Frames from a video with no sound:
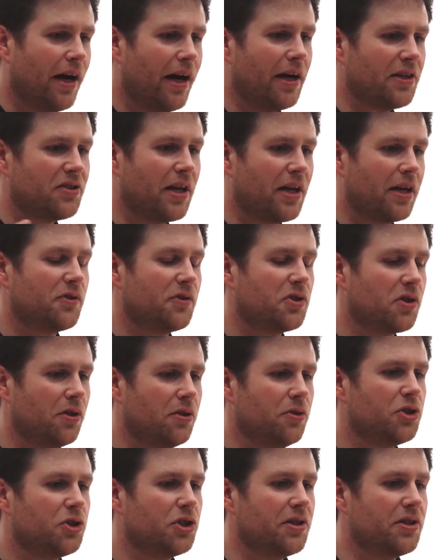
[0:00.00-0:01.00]
set of
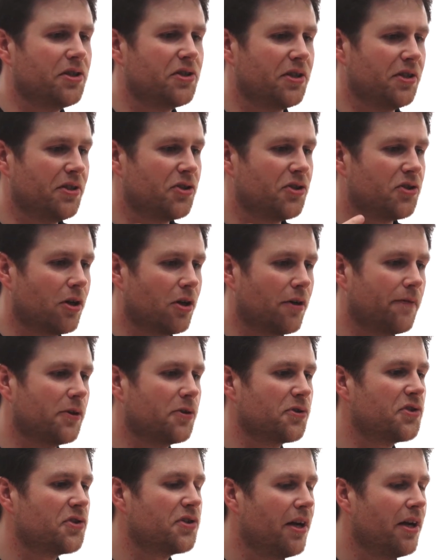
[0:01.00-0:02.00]
solutions and
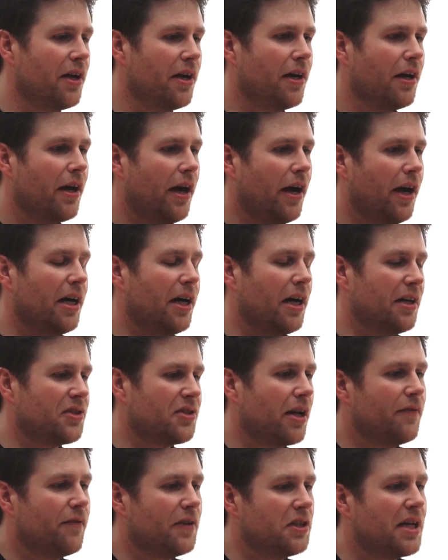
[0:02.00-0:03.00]
servers, a
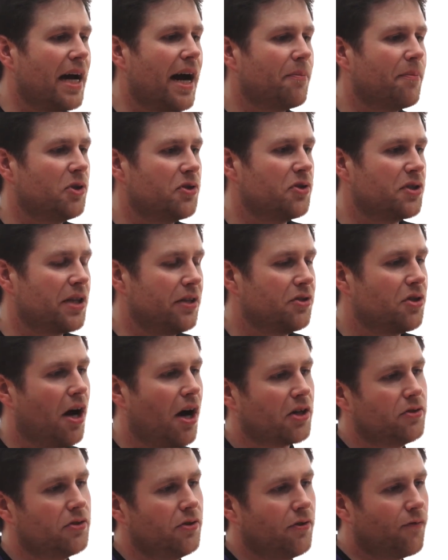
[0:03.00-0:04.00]
set of adapters, and
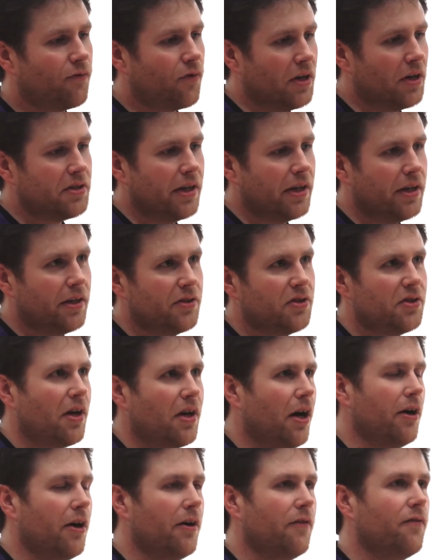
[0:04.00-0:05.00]
talk to a front end
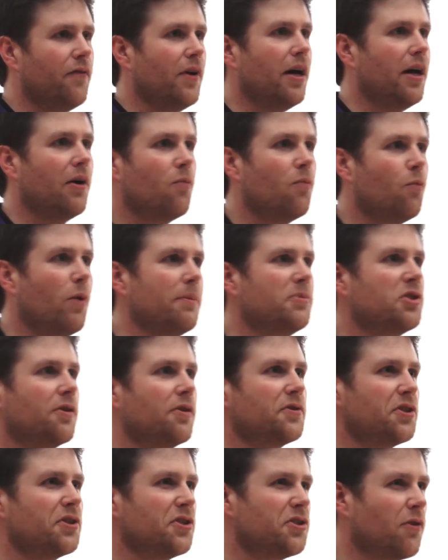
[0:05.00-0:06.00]
of web
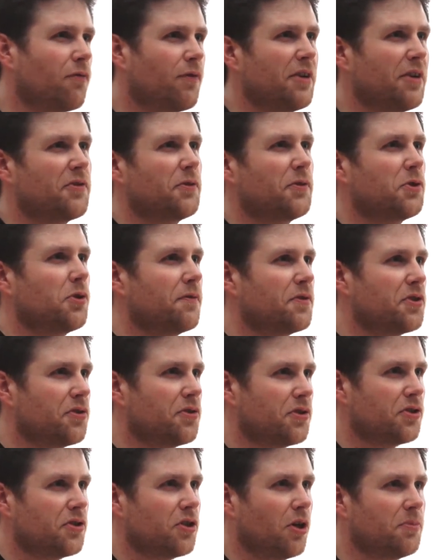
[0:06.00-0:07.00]
services, so RESTful
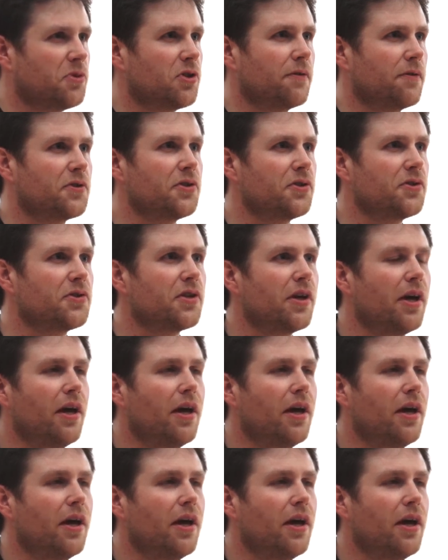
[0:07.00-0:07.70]
services and SOAP services.